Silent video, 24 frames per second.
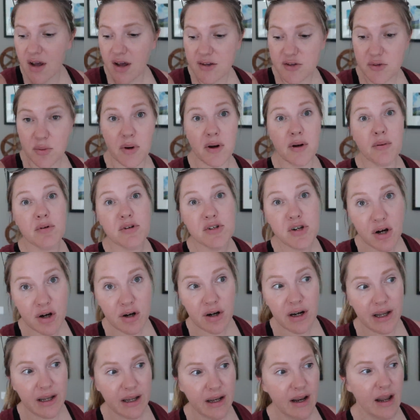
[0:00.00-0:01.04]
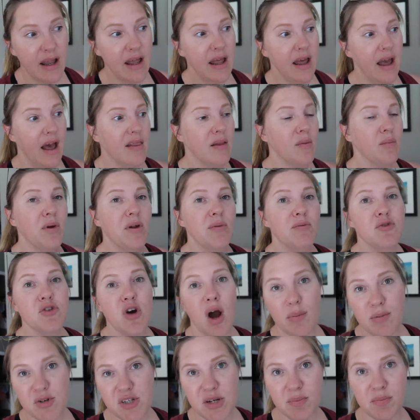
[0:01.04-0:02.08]
So we're gonna return it, and then we
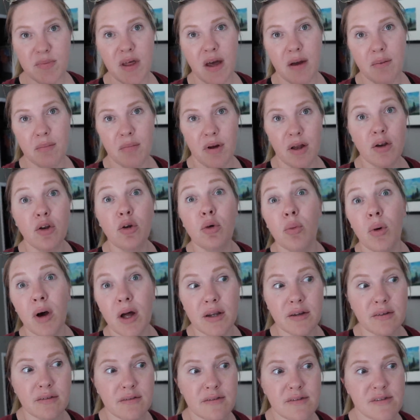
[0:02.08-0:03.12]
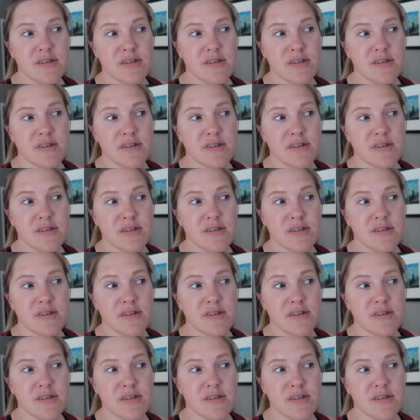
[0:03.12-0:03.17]
drop ship them a new one.